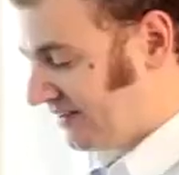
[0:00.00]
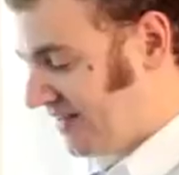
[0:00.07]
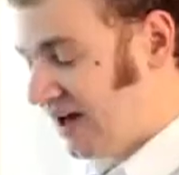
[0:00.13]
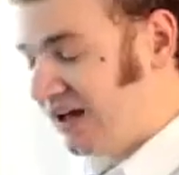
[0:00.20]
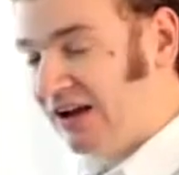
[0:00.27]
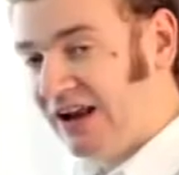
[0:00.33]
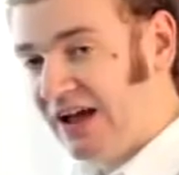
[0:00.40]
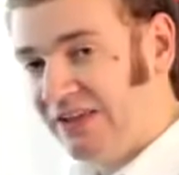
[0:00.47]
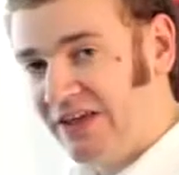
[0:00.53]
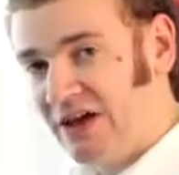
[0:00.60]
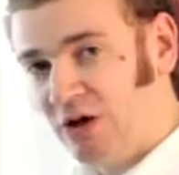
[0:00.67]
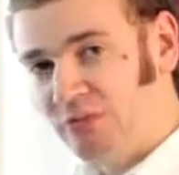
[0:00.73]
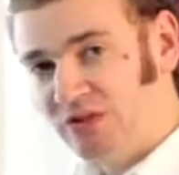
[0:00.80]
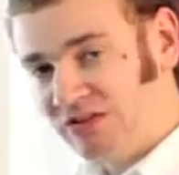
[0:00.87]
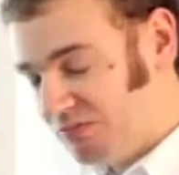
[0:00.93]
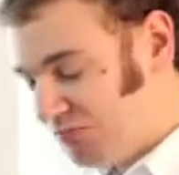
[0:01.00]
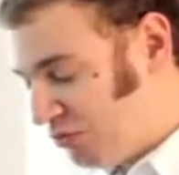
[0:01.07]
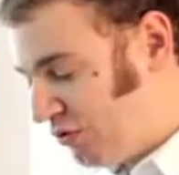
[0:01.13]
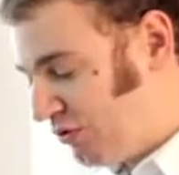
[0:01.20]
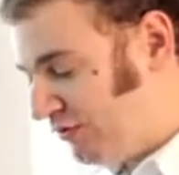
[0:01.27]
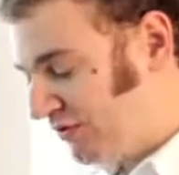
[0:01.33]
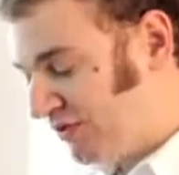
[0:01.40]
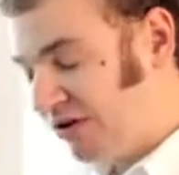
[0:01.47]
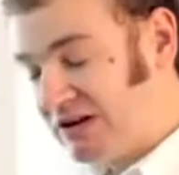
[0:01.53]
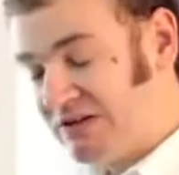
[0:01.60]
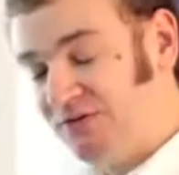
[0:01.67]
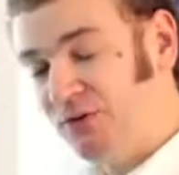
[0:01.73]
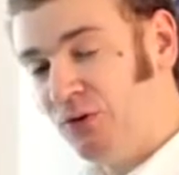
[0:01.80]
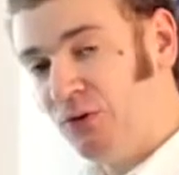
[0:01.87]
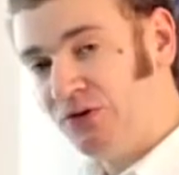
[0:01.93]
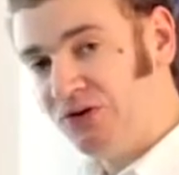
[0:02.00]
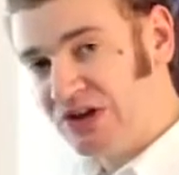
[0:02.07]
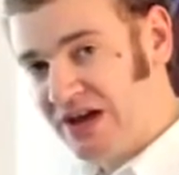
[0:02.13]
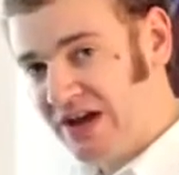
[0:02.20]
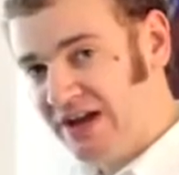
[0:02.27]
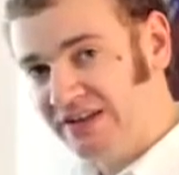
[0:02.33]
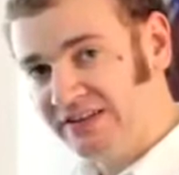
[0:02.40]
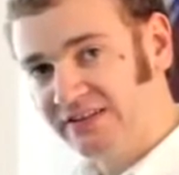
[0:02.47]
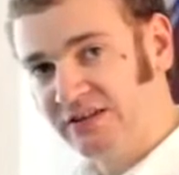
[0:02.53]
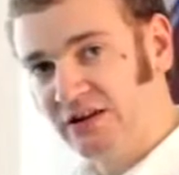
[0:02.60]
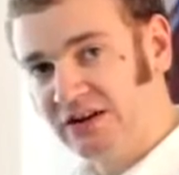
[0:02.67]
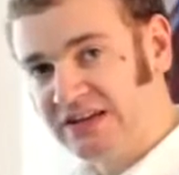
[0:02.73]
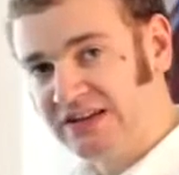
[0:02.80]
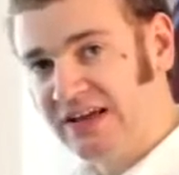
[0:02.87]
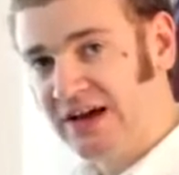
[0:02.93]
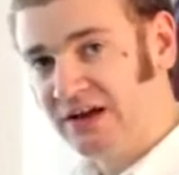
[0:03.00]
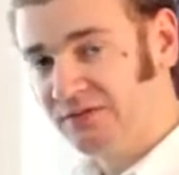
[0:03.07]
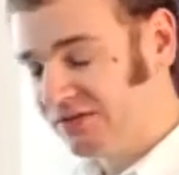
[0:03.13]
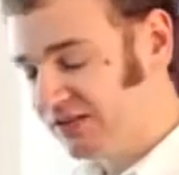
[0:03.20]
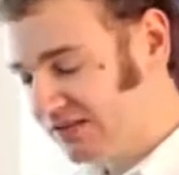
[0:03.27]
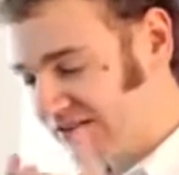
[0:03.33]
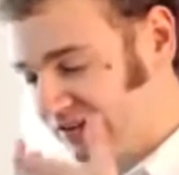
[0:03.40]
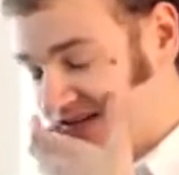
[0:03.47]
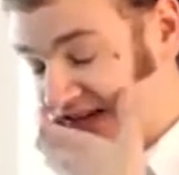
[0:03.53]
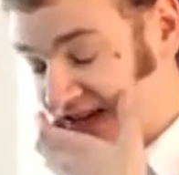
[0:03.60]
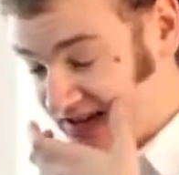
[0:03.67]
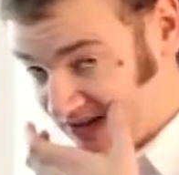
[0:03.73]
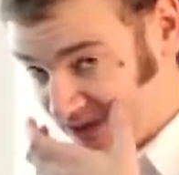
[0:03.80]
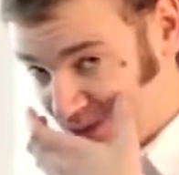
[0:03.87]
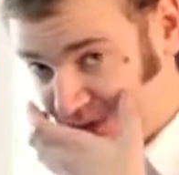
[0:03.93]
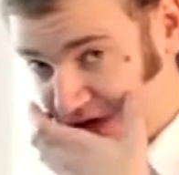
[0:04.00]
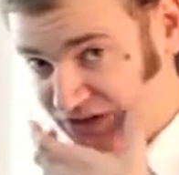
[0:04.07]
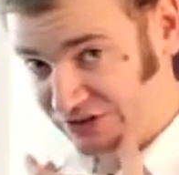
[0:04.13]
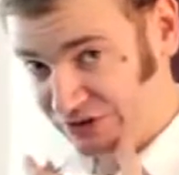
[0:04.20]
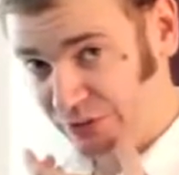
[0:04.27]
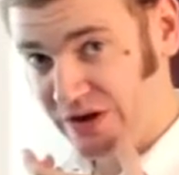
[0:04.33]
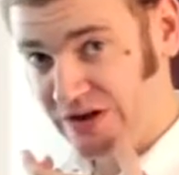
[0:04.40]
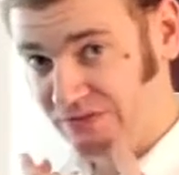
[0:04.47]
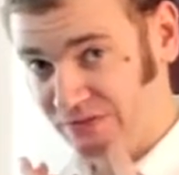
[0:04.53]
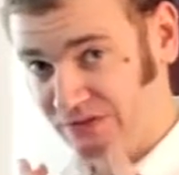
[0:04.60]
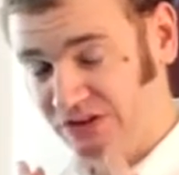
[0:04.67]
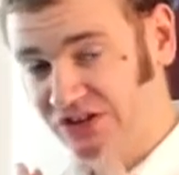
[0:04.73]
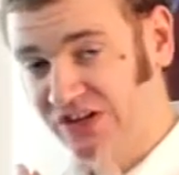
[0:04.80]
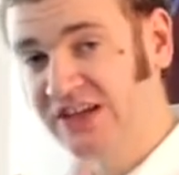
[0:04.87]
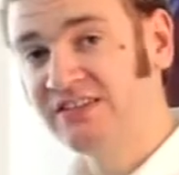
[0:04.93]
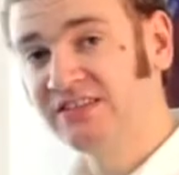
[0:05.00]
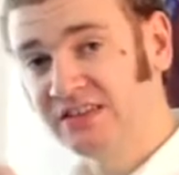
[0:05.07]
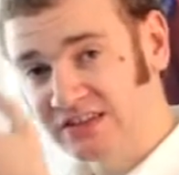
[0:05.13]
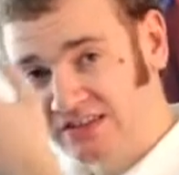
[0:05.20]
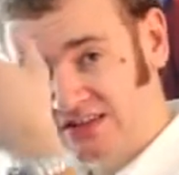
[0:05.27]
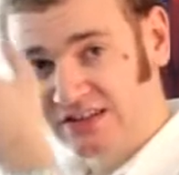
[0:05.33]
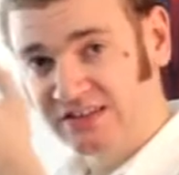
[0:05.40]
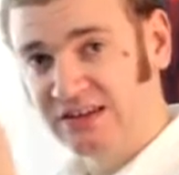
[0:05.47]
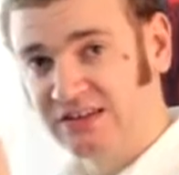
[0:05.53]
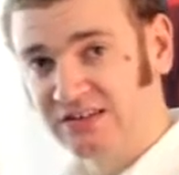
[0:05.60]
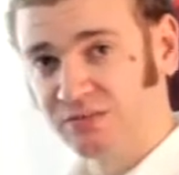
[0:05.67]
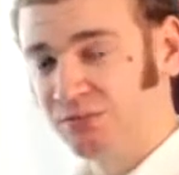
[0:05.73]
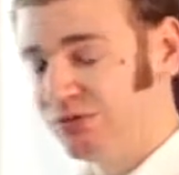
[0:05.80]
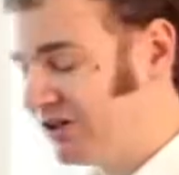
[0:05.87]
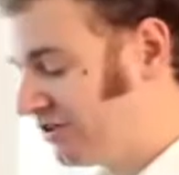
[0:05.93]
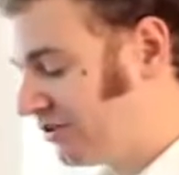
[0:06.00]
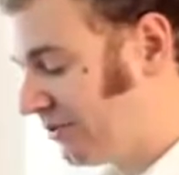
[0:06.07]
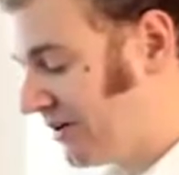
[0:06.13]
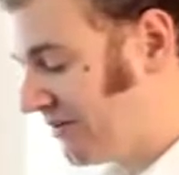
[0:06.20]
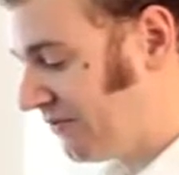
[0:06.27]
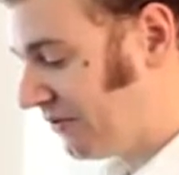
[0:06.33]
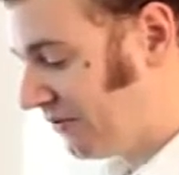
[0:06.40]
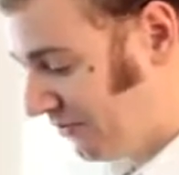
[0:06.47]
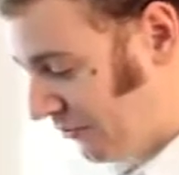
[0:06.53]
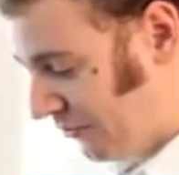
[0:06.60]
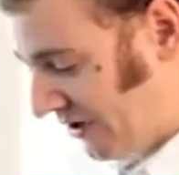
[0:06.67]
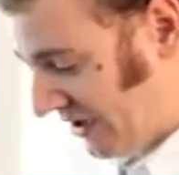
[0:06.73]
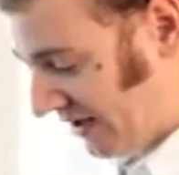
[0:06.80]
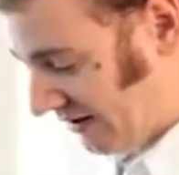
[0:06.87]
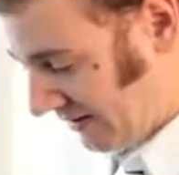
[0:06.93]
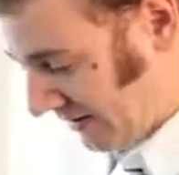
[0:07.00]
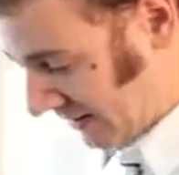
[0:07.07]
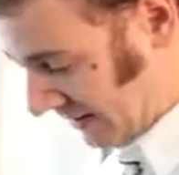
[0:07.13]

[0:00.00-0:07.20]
So that will allow the helmet to move slightly forward on your head and slightly down. So it's going to take some pressure away from the cheeks and it's going to take some pressure away from the forehead.